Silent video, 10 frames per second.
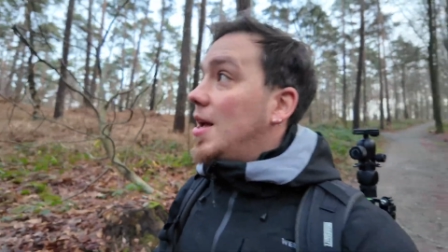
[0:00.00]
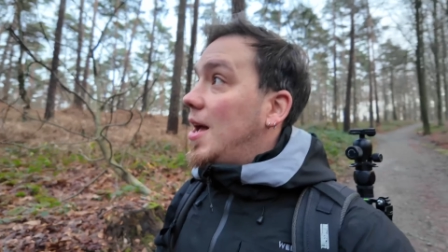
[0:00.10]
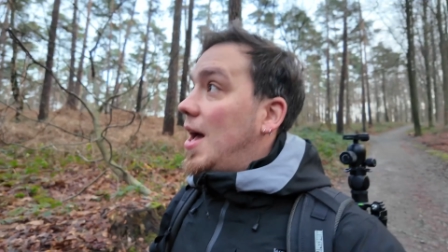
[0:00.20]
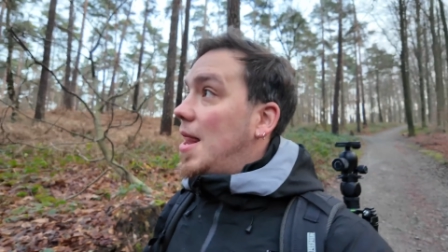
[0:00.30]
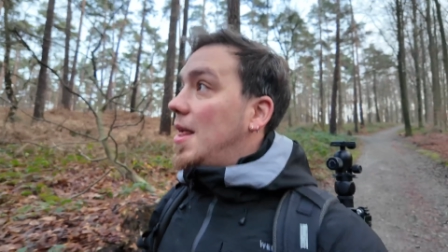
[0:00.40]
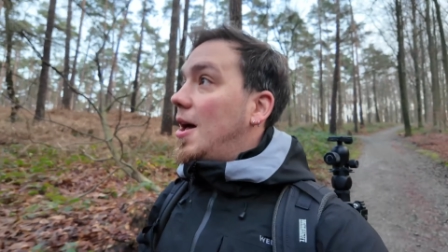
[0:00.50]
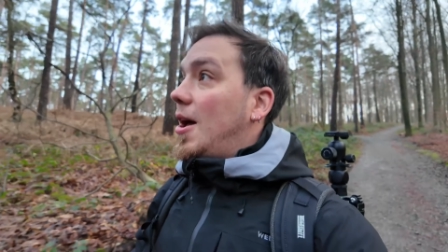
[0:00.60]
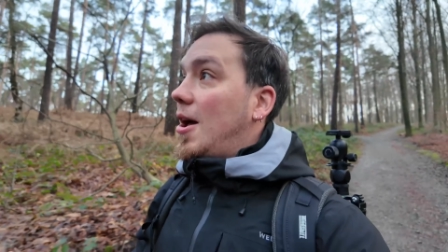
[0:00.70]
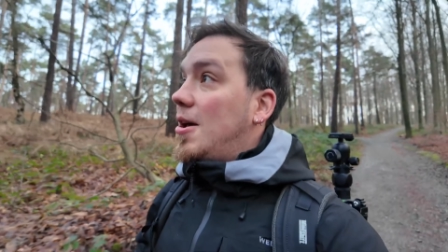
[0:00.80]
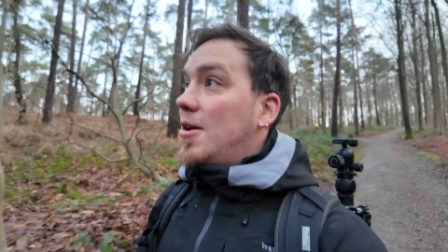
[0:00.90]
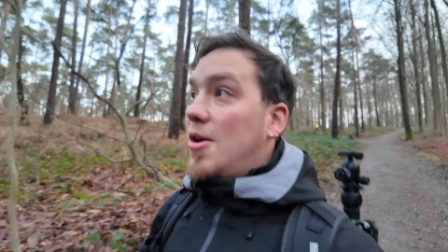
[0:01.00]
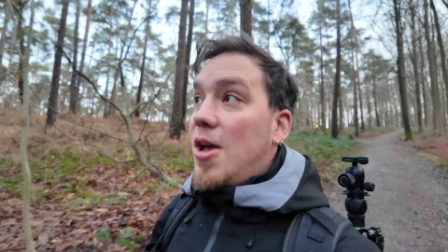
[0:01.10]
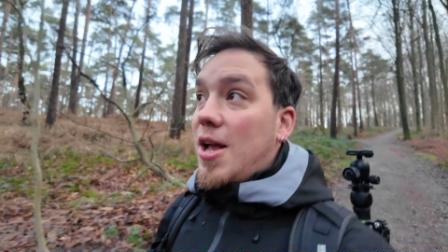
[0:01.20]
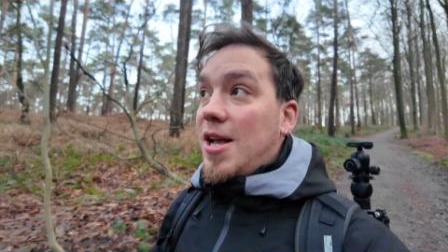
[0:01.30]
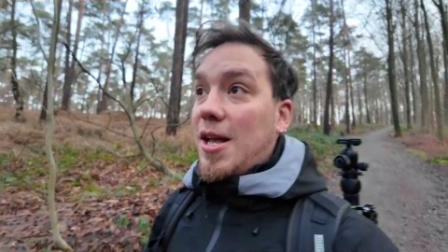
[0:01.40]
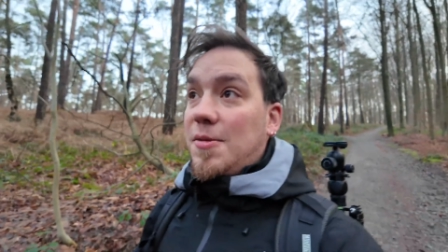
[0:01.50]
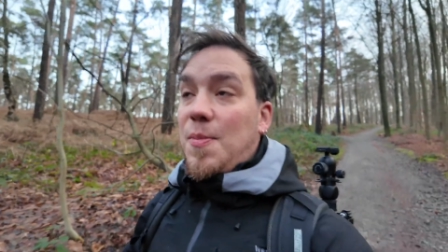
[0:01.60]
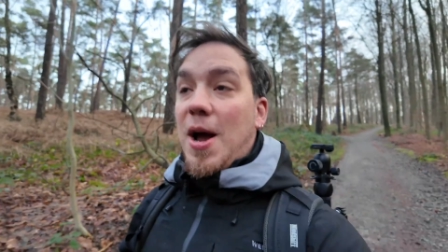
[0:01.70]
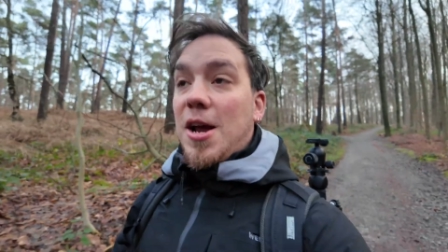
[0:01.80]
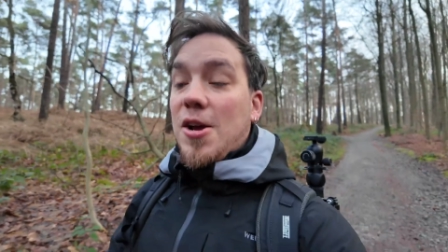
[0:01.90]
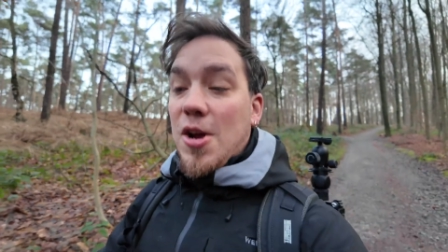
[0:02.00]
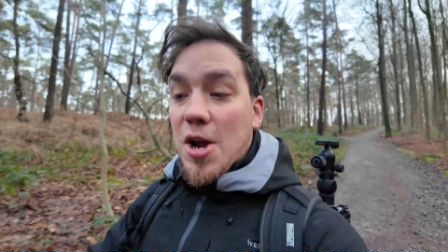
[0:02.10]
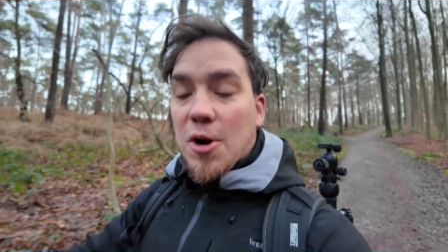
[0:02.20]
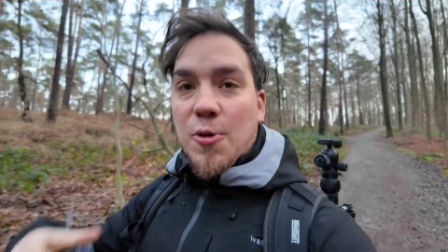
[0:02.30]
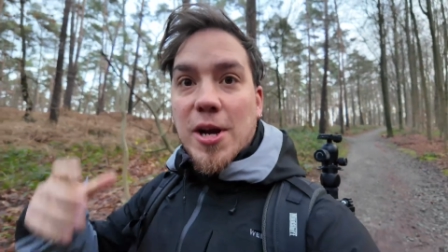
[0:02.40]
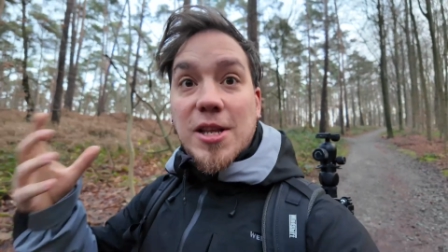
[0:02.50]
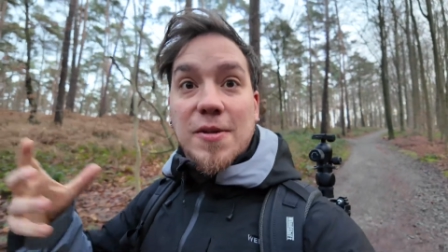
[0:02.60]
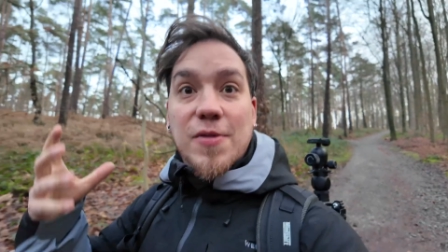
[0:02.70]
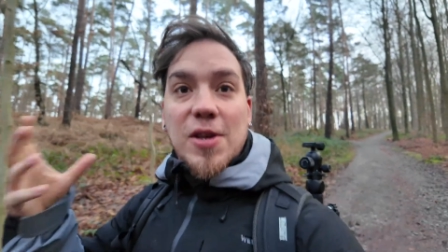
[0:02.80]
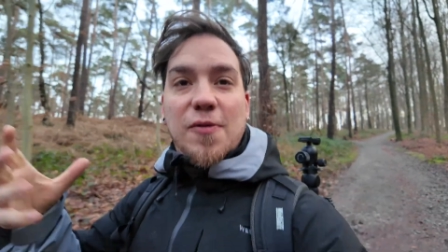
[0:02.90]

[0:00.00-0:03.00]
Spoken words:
and get my creativity